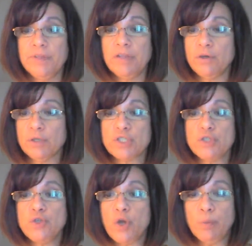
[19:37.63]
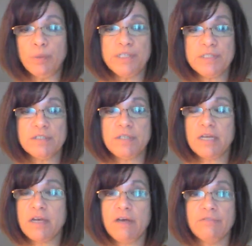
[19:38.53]
There is no place to
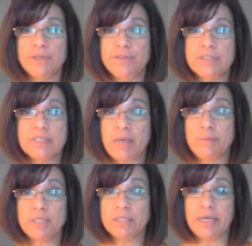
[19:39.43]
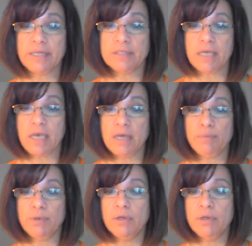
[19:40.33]
take cover in this empty landscape.